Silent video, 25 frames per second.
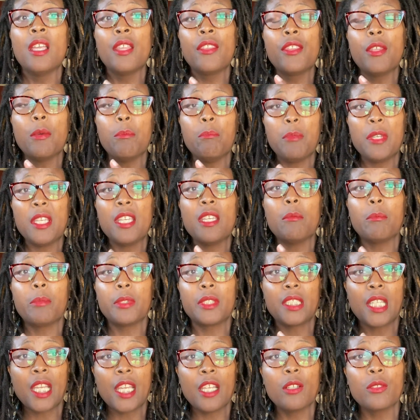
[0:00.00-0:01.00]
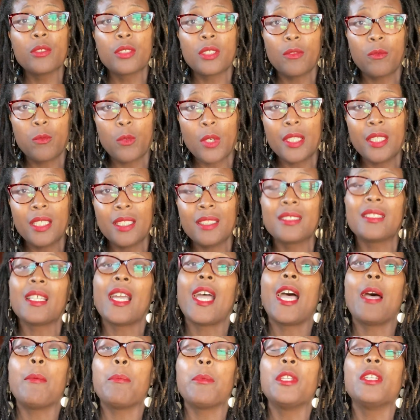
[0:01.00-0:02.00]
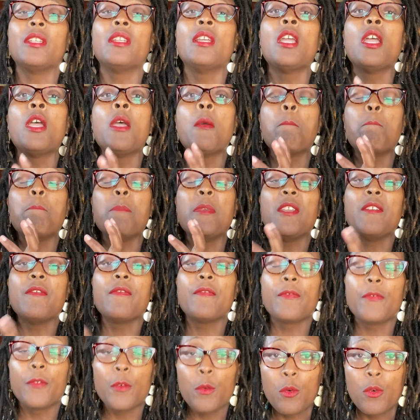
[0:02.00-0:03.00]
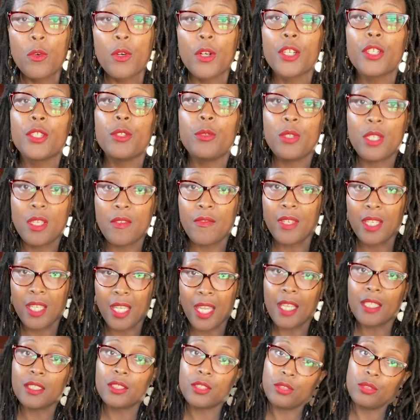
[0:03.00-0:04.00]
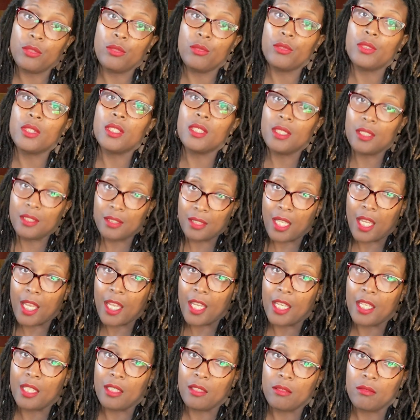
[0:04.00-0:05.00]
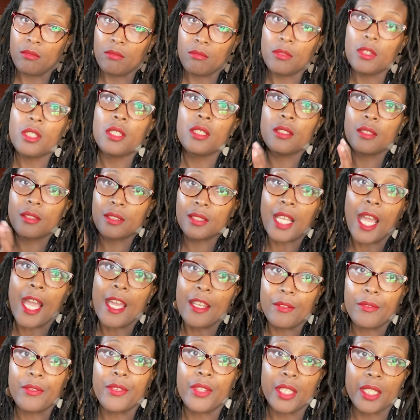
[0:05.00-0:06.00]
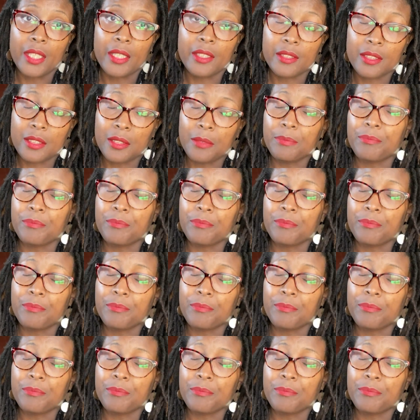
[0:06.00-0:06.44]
the meat and potatoes of what needs to happen before you even get to the design side of things.